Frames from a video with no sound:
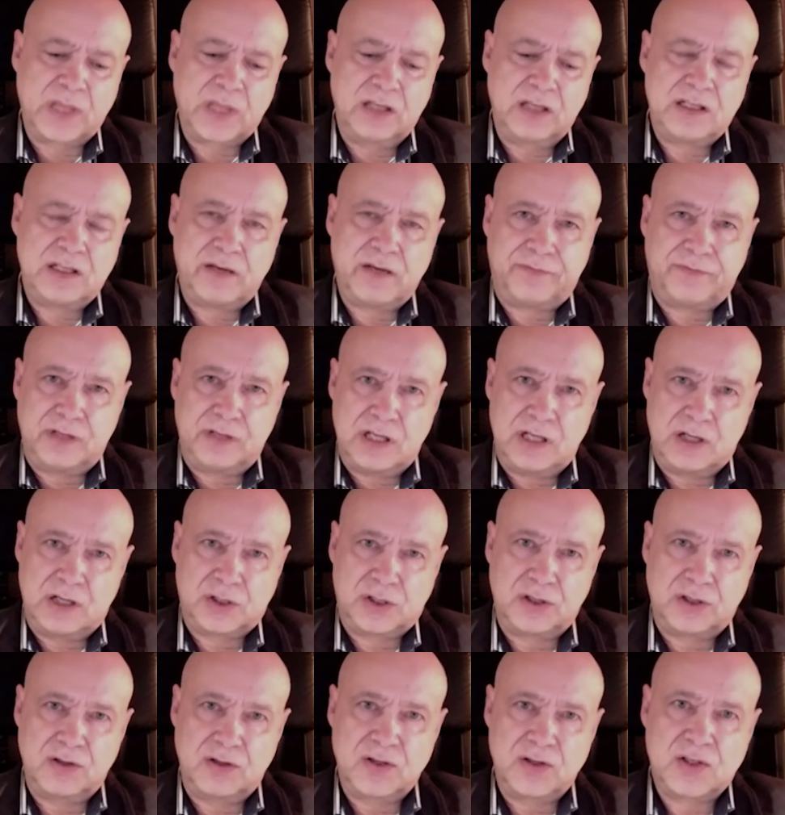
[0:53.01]

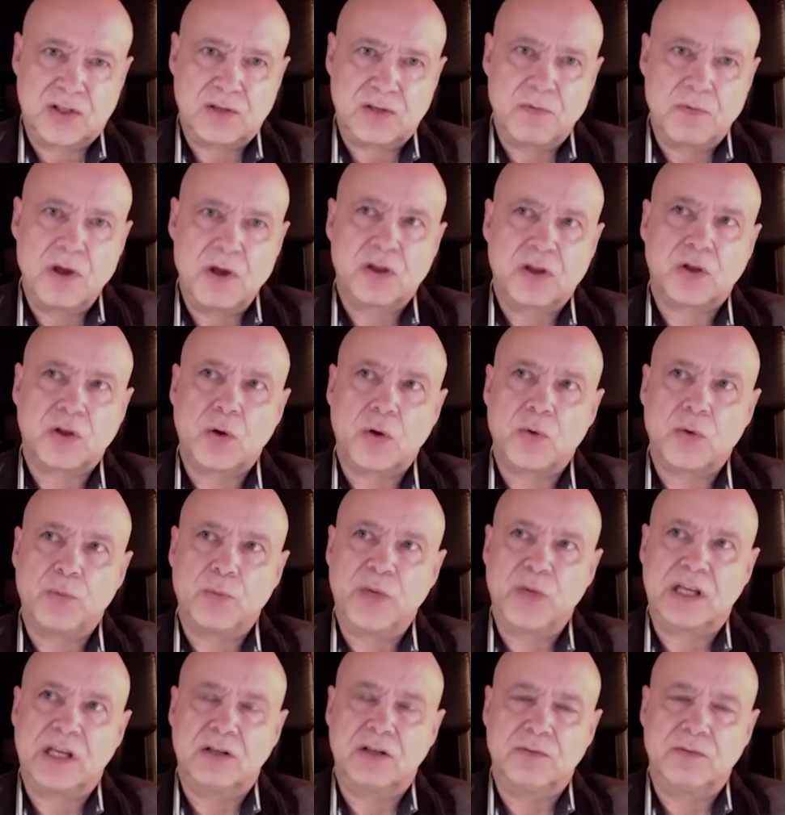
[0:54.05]
definitions, so that we
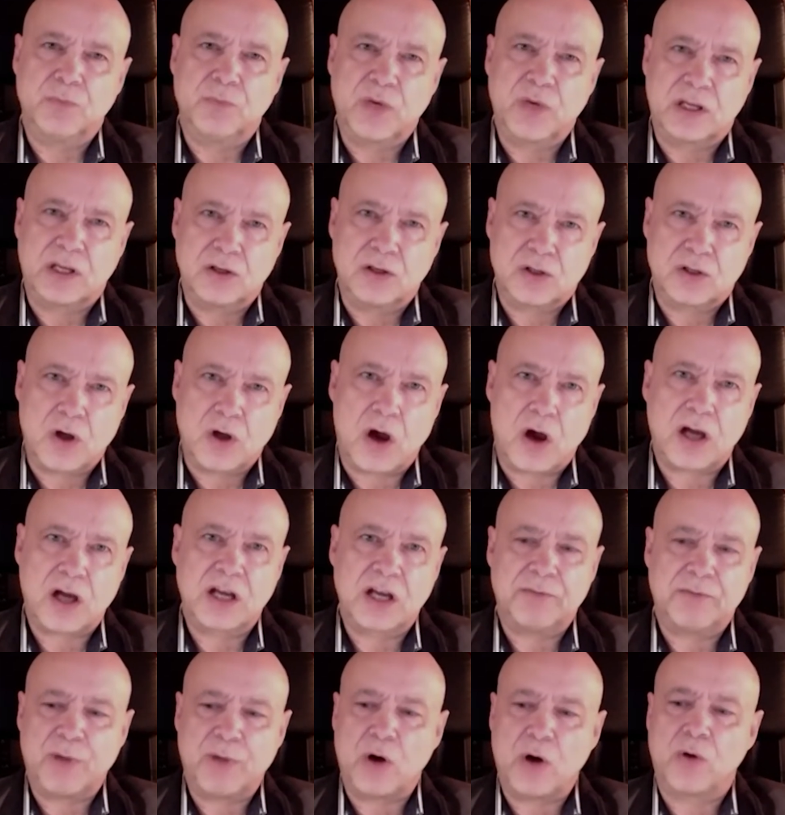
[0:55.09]
can talk
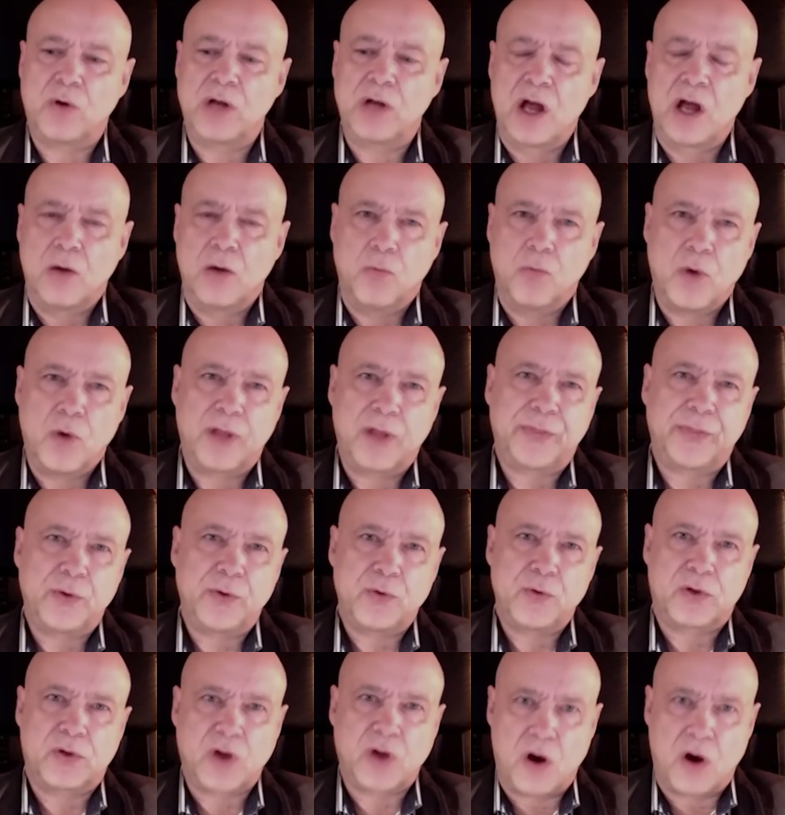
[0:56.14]
about what
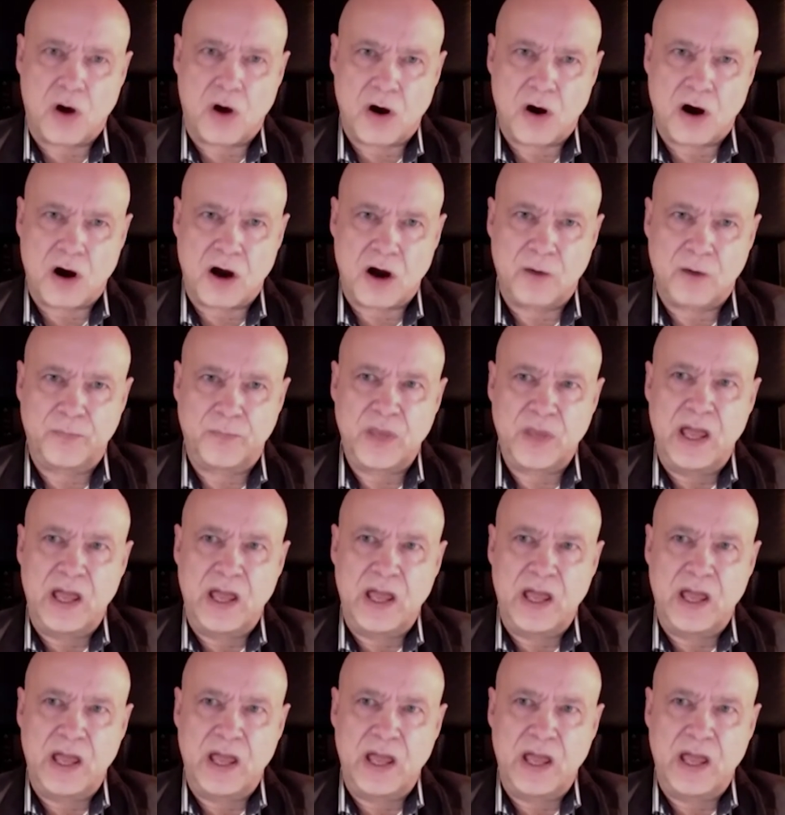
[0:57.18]
those are